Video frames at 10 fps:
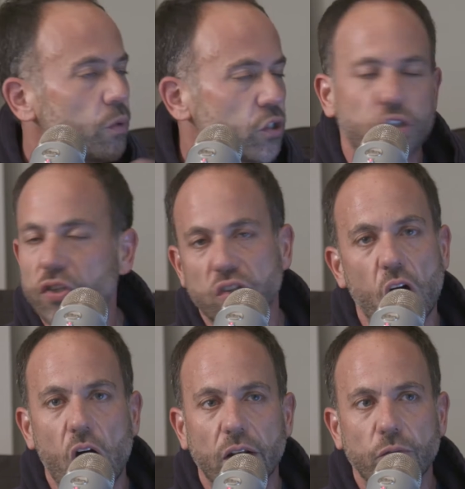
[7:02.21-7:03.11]
you, it's just
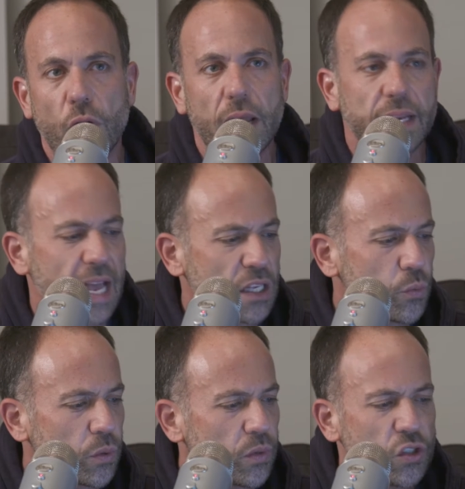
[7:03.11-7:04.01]
on, right? And
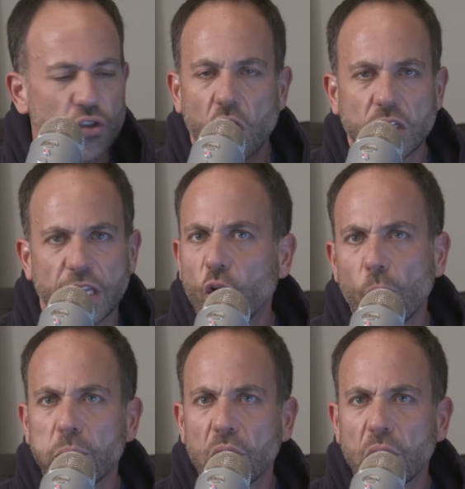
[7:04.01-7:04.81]
that's what these dogs, they go